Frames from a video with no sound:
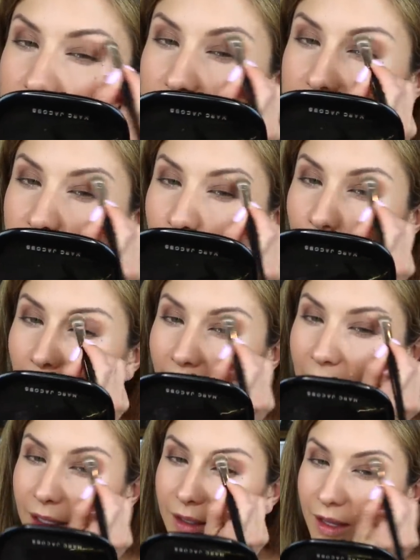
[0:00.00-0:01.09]
It's just a
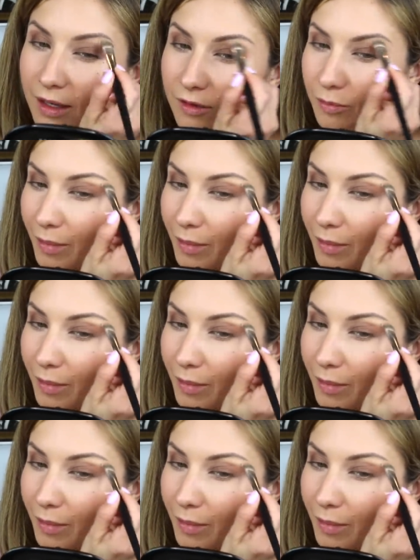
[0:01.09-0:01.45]
bright kind of